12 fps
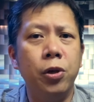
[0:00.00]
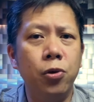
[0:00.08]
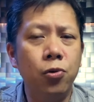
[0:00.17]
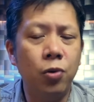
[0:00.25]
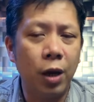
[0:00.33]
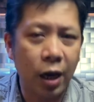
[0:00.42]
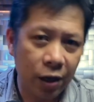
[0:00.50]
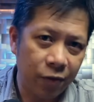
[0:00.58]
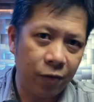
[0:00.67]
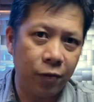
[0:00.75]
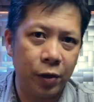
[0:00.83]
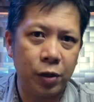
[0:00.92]
new
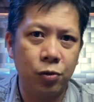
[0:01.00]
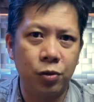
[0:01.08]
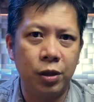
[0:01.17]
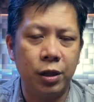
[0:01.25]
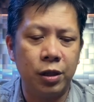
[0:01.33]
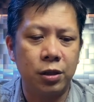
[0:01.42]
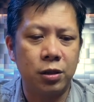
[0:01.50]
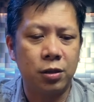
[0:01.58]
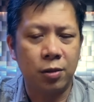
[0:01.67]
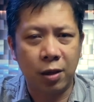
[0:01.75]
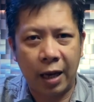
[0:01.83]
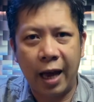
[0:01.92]
life into this
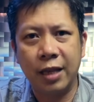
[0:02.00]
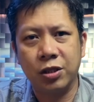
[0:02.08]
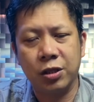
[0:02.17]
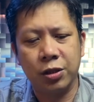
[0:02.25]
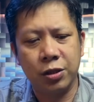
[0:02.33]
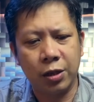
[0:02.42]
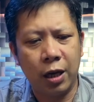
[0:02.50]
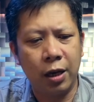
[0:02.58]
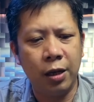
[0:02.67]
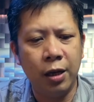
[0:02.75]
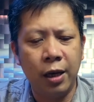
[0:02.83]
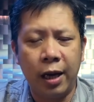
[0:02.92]
classic design,
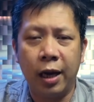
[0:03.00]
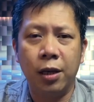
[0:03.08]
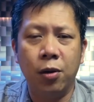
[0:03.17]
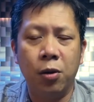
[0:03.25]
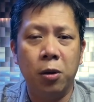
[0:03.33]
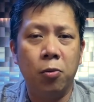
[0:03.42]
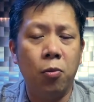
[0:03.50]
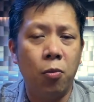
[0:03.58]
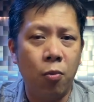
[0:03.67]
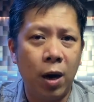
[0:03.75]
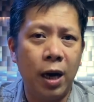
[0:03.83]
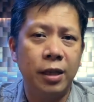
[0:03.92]
and the
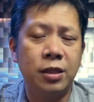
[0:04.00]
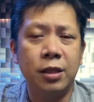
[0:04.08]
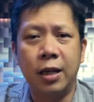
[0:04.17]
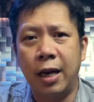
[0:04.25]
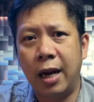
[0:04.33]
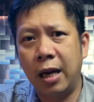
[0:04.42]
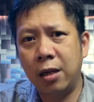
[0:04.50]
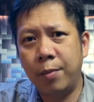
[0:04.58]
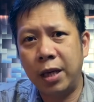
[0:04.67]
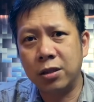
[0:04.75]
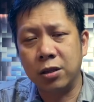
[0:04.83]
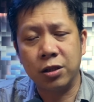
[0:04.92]
Wise
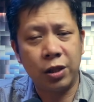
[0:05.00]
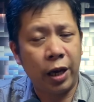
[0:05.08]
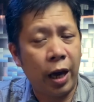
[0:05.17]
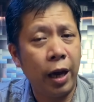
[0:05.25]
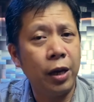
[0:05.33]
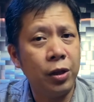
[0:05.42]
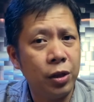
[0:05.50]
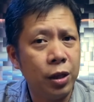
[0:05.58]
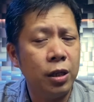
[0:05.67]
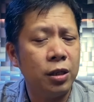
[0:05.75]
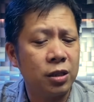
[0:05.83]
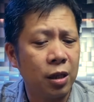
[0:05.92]
Adamascus A
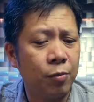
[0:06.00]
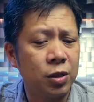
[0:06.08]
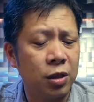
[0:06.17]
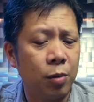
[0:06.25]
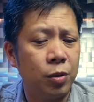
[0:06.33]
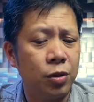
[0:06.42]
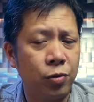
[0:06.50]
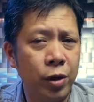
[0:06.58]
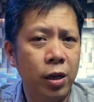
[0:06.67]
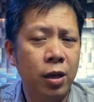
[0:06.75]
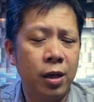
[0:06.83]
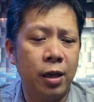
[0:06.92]
D seven seven
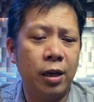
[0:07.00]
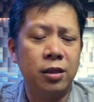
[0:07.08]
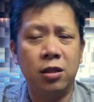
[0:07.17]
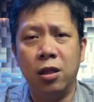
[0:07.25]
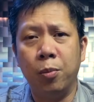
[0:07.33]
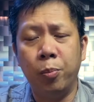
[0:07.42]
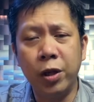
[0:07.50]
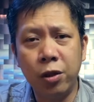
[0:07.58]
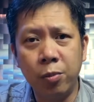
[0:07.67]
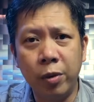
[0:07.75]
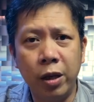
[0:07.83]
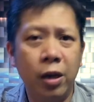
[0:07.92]
three is the
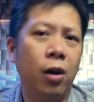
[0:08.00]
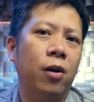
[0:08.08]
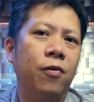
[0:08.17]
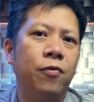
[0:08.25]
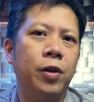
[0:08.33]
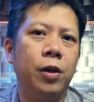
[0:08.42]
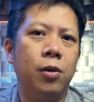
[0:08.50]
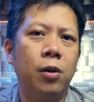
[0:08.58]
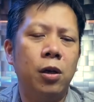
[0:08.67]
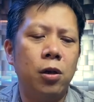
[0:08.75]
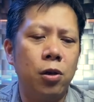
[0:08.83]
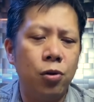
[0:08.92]
epitome of their
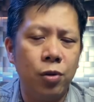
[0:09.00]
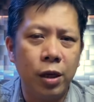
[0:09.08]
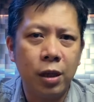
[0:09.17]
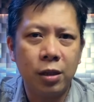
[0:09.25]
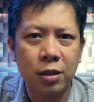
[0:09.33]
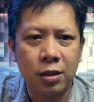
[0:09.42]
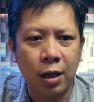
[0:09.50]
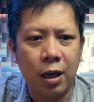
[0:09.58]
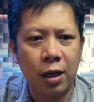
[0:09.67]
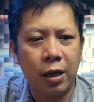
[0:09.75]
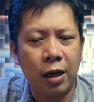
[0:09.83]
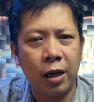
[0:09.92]
unique
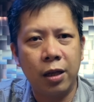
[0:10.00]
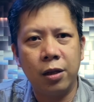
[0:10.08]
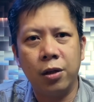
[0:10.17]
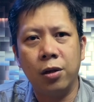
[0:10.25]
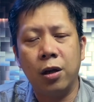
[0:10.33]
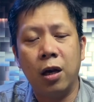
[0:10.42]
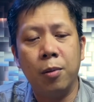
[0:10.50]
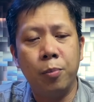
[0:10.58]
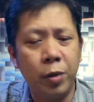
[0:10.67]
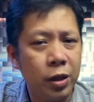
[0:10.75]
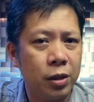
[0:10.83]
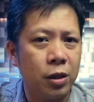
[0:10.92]
design and their
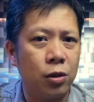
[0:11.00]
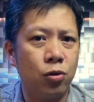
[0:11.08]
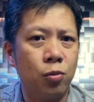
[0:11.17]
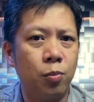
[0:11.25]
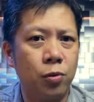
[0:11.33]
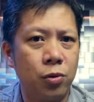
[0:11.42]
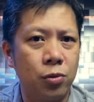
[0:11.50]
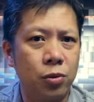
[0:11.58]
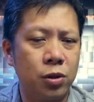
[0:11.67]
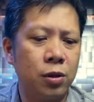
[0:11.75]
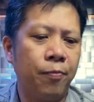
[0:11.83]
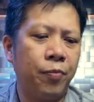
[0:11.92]
ability to
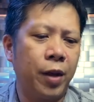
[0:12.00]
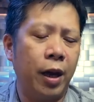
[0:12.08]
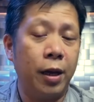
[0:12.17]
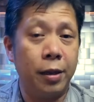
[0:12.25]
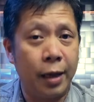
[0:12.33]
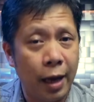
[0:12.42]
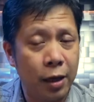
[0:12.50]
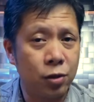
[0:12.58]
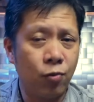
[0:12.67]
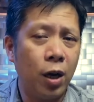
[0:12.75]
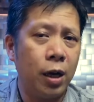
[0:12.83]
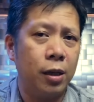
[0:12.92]
produce. And that is
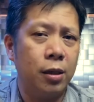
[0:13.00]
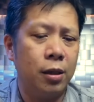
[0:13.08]
why